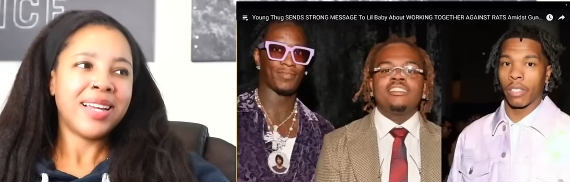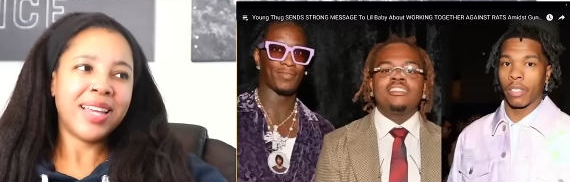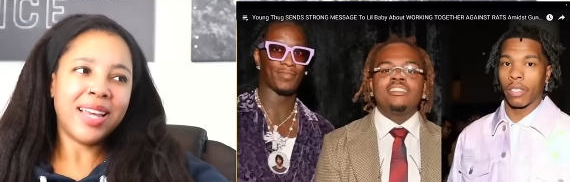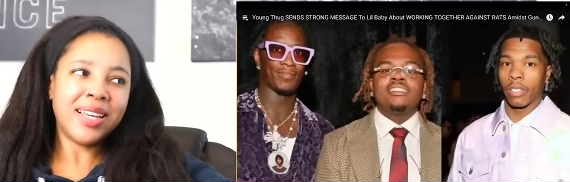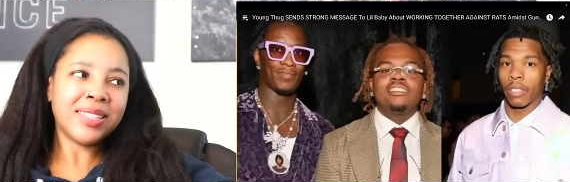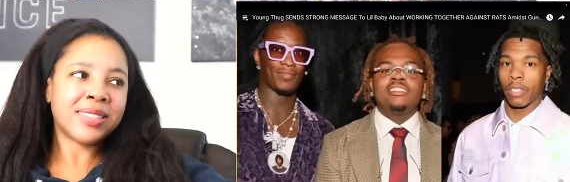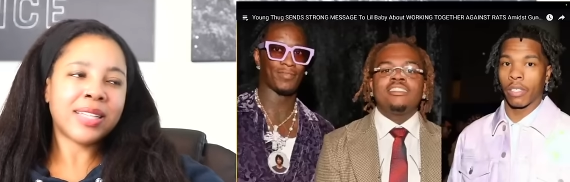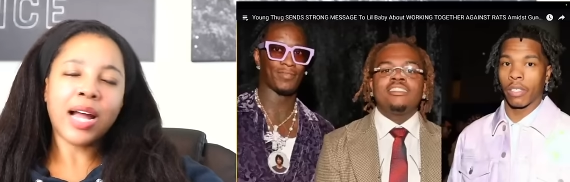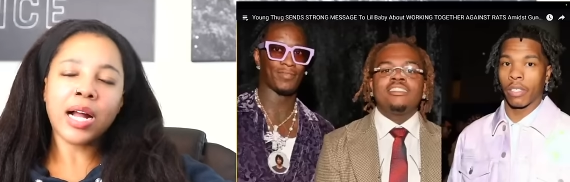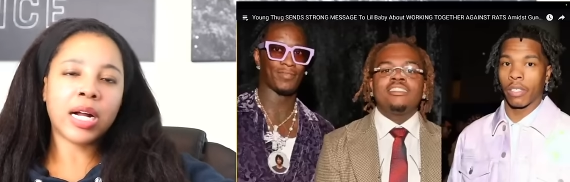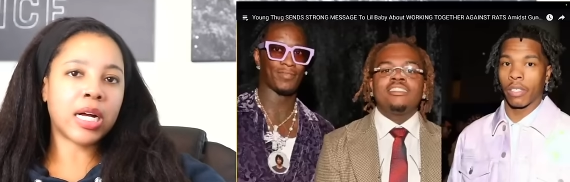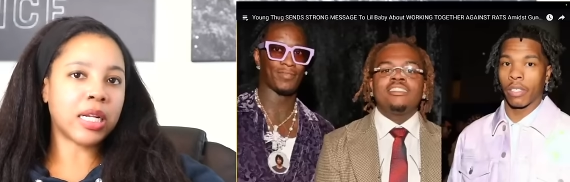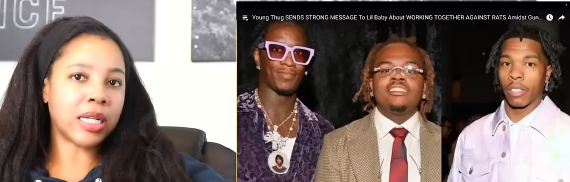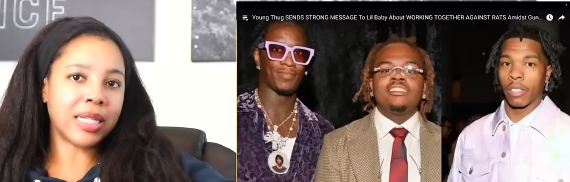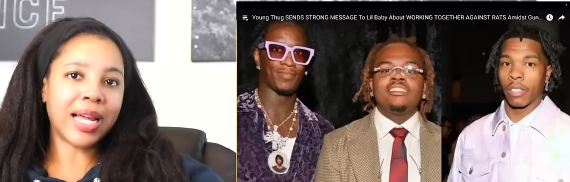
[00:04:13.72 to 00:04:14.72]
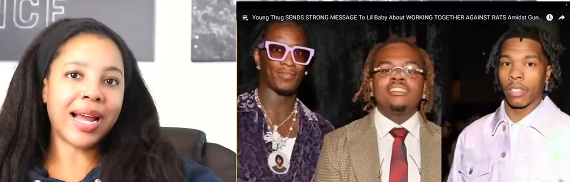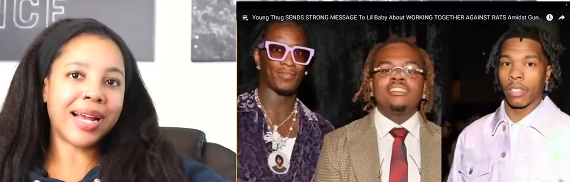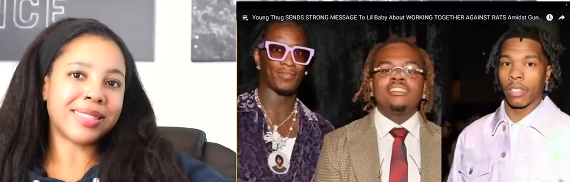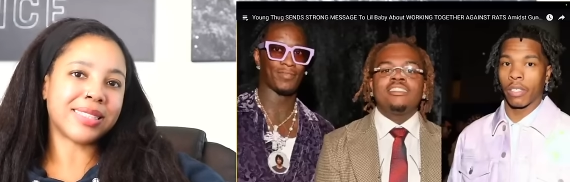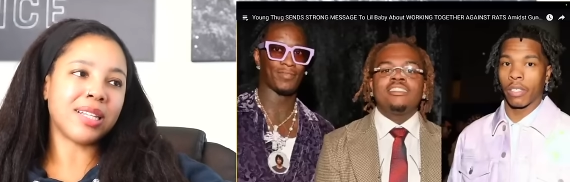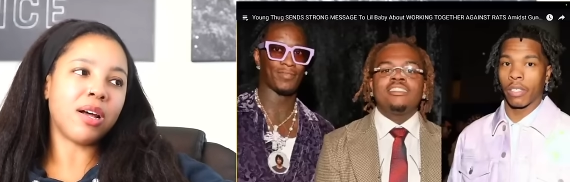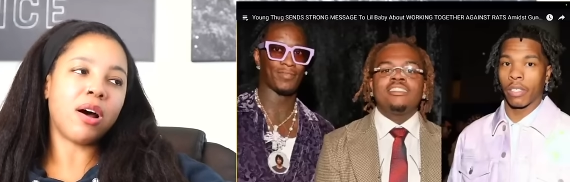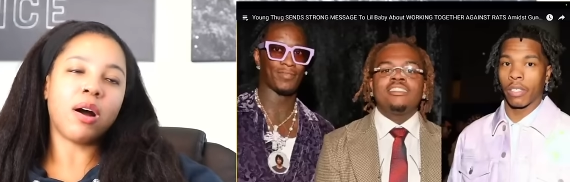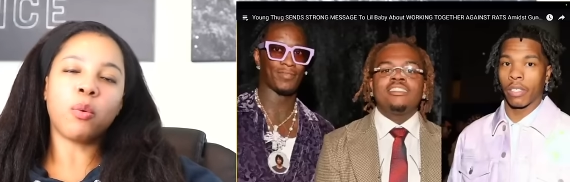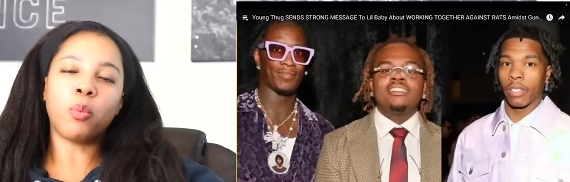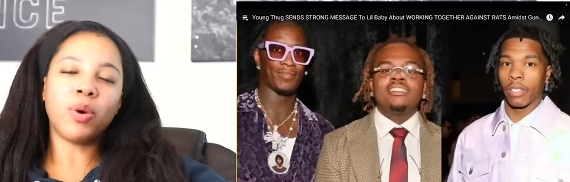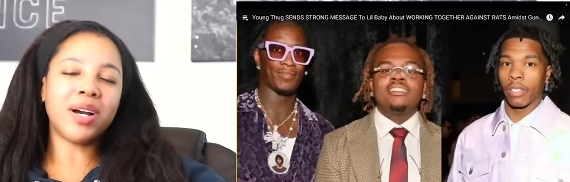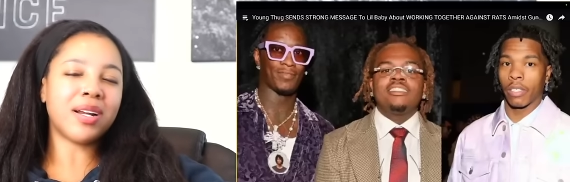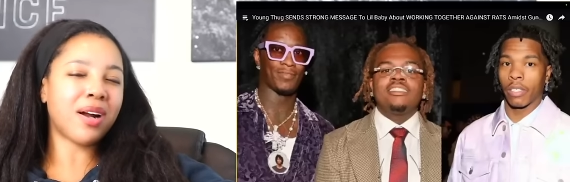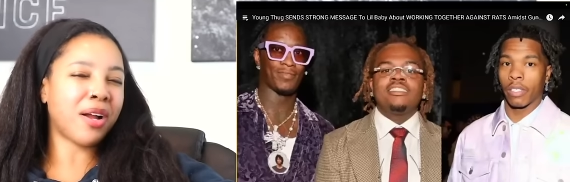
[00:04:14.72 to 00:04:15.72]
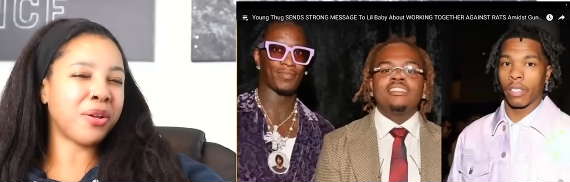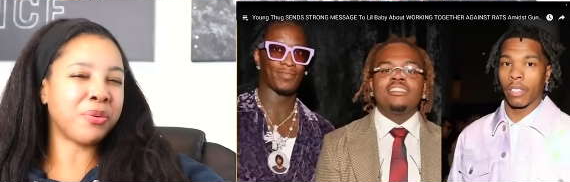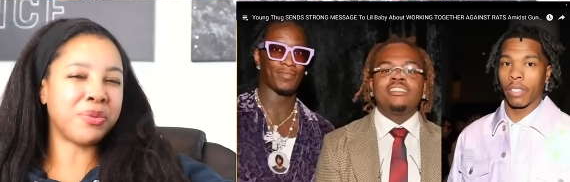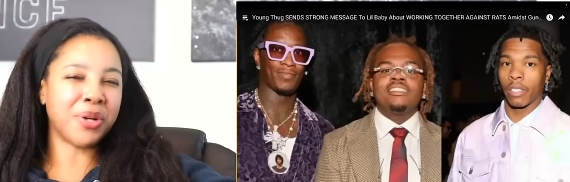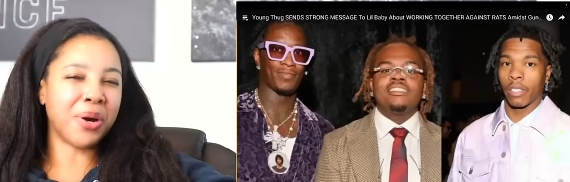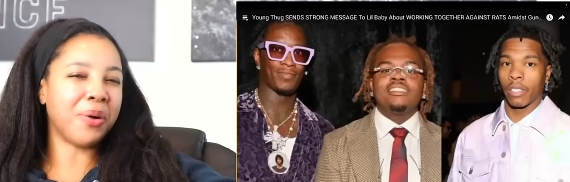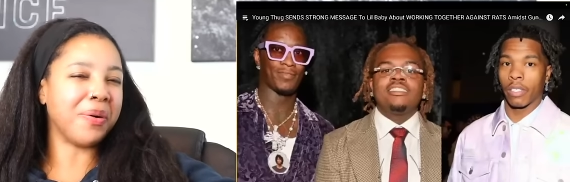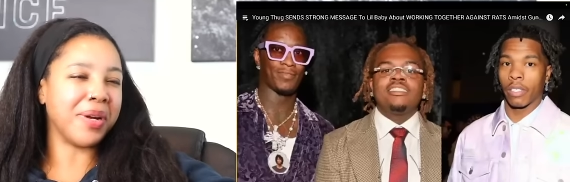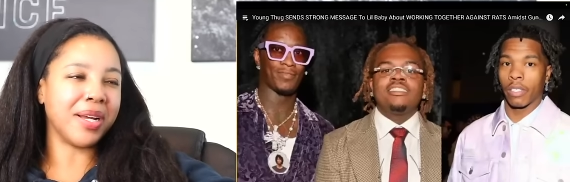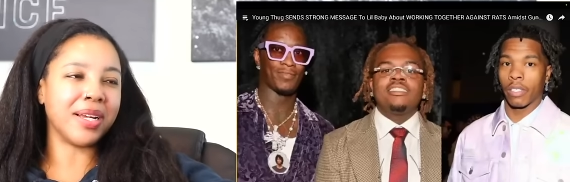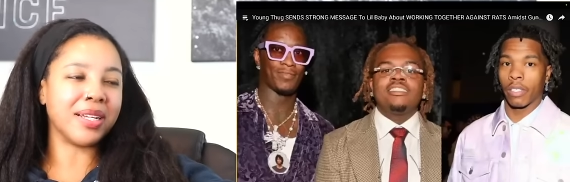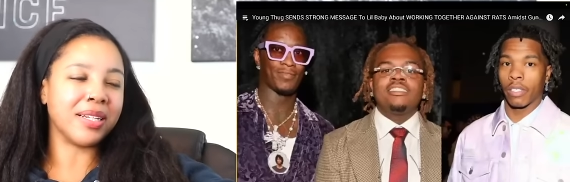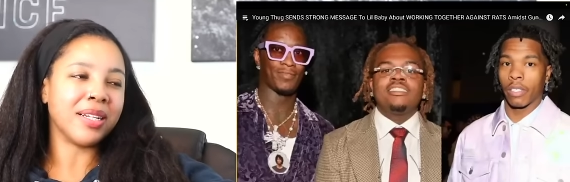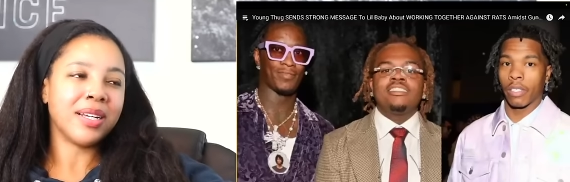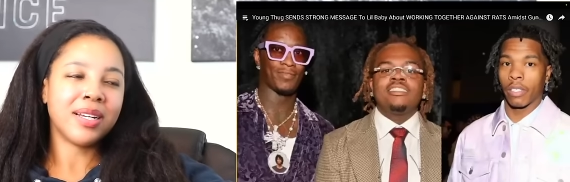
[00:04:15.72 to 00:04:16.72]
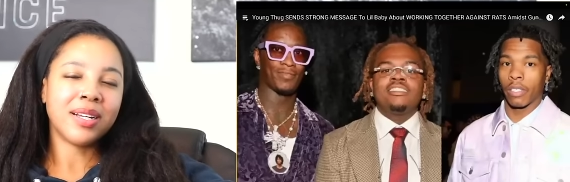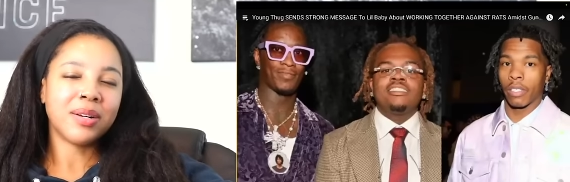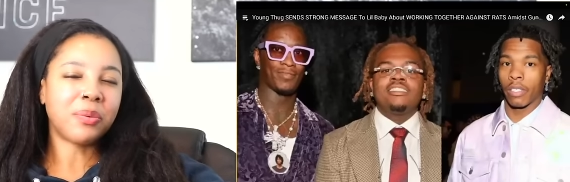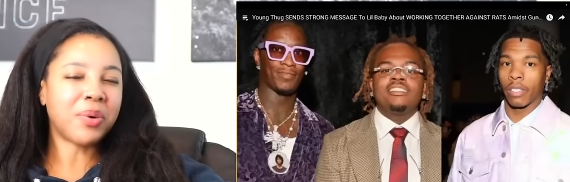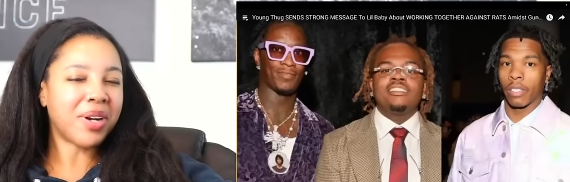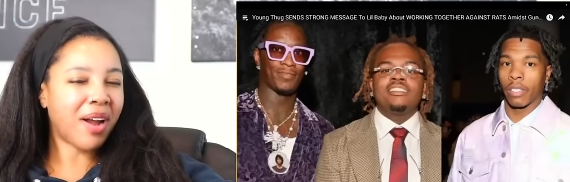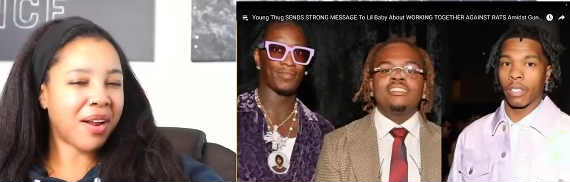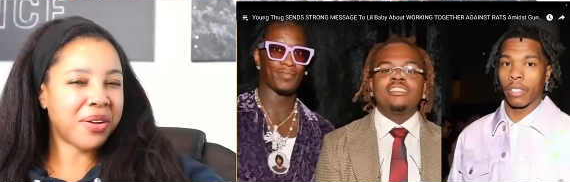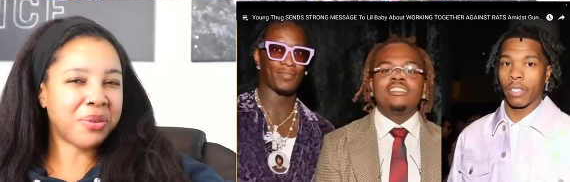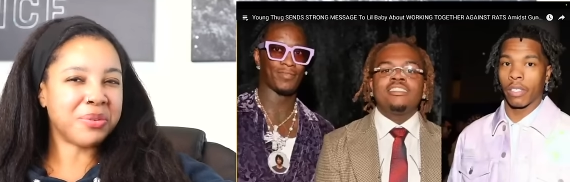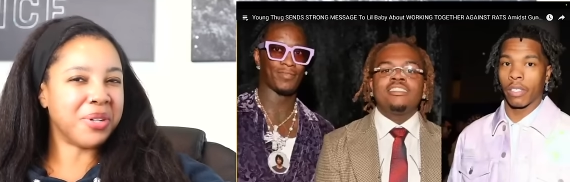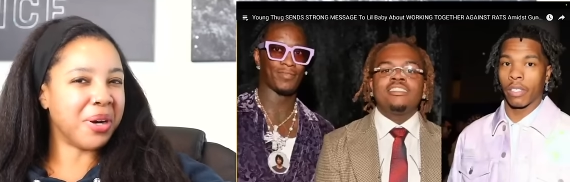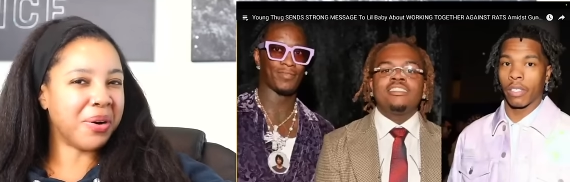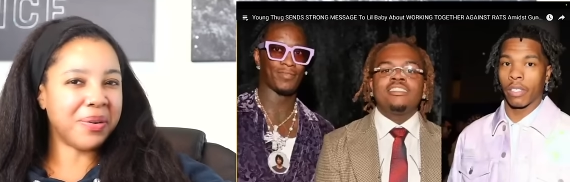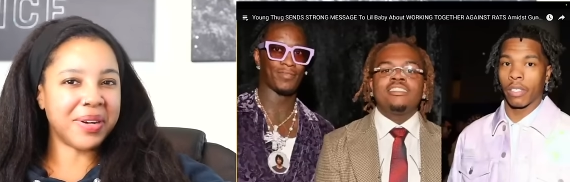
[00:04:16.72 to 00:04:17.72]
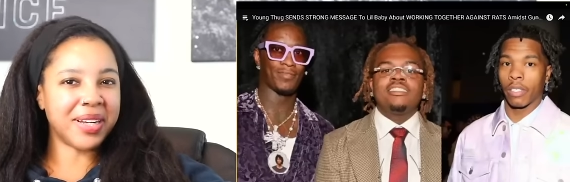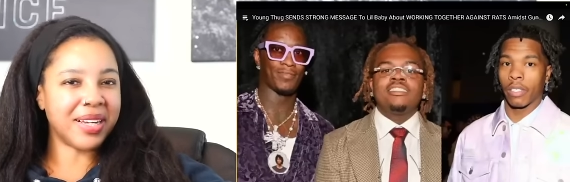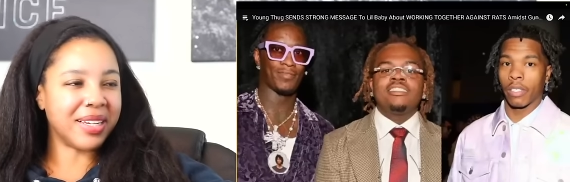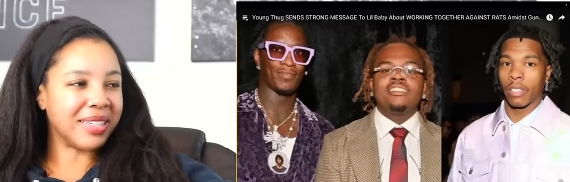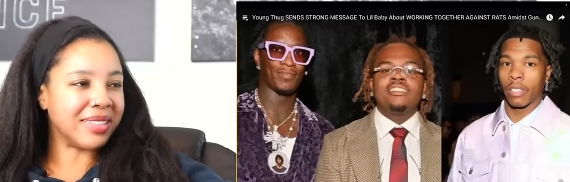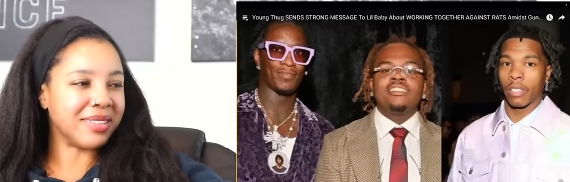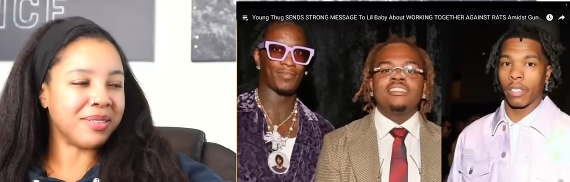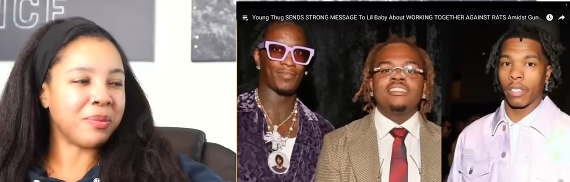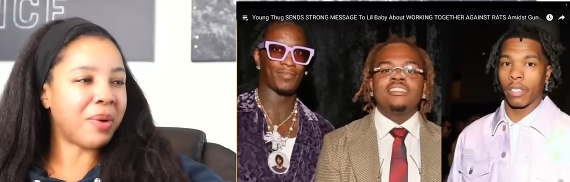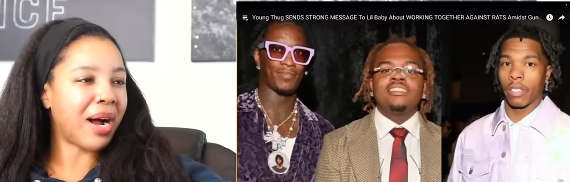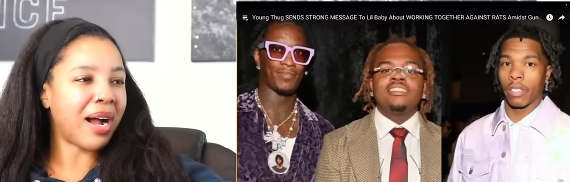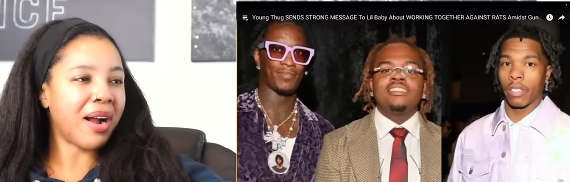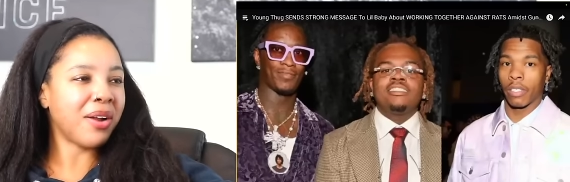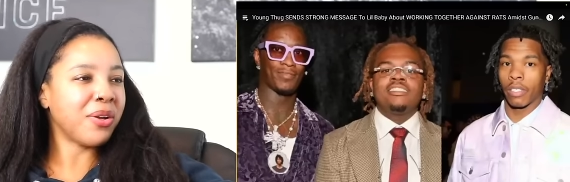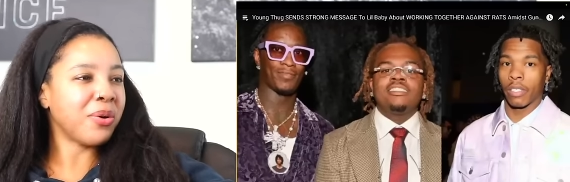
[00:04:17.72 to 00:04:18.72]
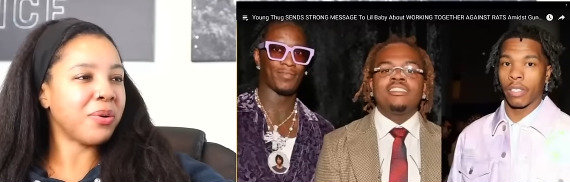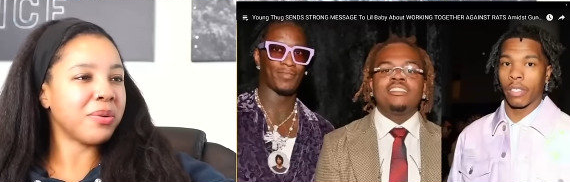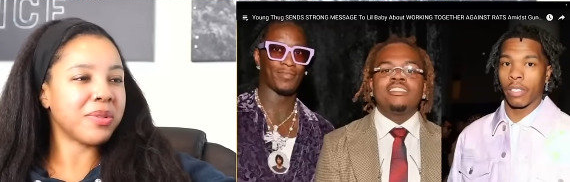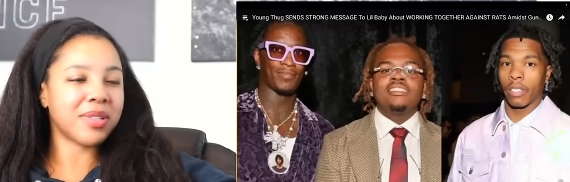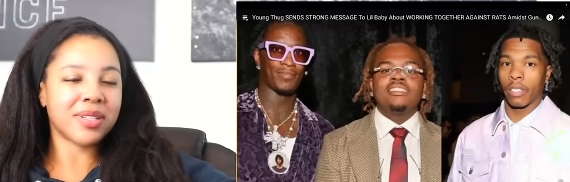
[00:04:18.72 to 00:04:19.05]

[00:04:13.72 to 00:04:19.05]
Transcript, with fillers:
Speaker 1: he's not gonna last long. What are you doing? What are you doing? Why are you?